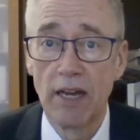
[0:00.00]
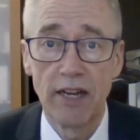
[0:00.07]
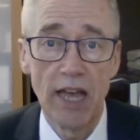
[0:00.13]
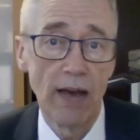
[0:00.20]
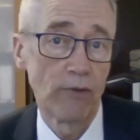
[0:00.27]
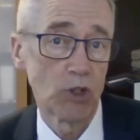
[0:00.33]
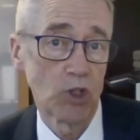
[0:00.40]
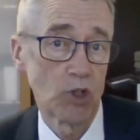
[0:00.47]
to
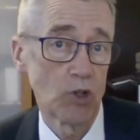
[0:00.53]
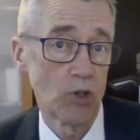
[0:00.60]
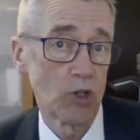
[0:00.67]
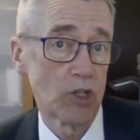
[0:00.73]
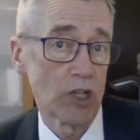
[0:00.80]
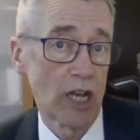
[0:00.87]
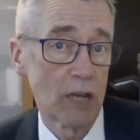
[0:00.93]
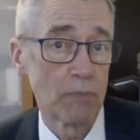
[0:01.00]
have a
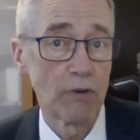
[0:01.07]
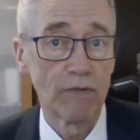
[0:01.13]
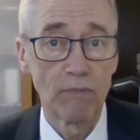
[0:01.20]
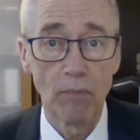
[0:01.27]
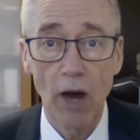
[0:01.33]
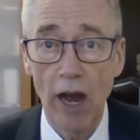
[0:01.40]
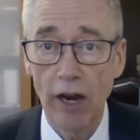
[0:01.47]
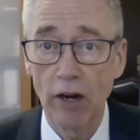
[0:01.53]
certain type of
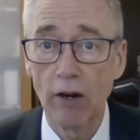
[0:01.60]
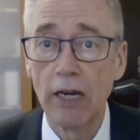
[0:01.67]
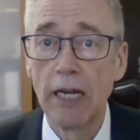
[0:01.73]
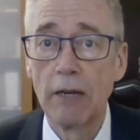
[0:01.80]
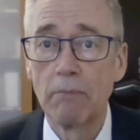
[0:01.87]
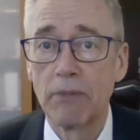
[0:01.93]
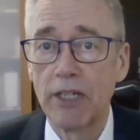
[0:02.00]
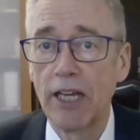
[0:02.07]
buyer
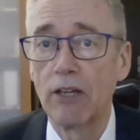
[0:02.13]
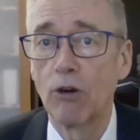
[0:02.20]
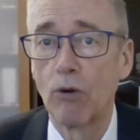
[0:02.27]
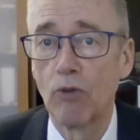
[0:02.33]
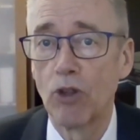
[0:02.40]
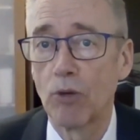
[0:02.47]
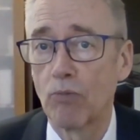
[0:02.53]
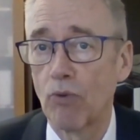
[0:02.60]
take
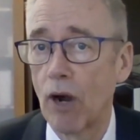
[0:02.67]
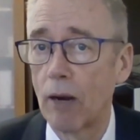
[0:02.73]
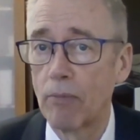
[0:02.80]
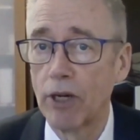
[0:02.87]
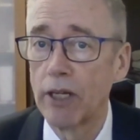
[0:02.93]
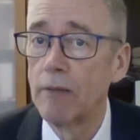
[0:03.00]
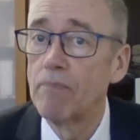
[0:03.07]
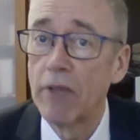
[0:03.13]
over the
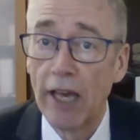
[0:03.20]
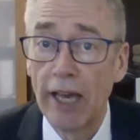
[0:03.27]
property.